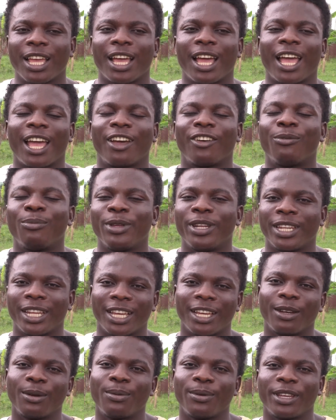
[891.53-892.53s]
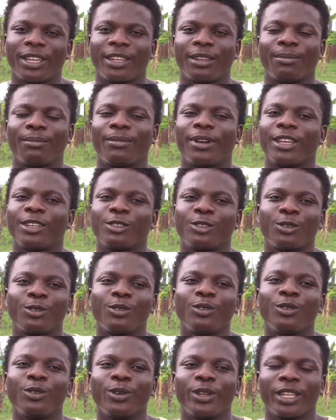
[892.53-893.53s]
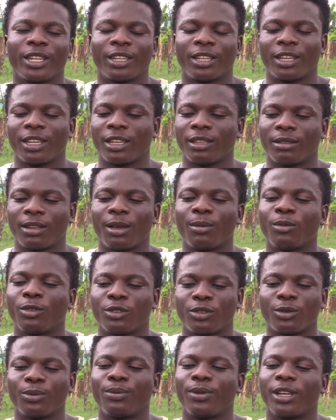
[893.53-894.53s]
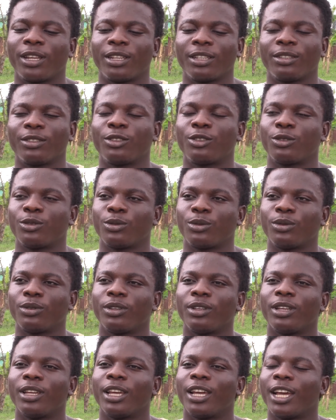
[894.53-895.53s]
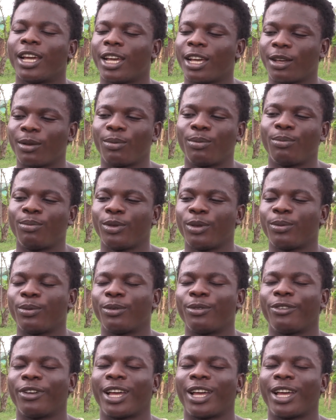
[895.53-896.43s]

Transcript: I have been helped, and by so doing, and I'm also planning to help people.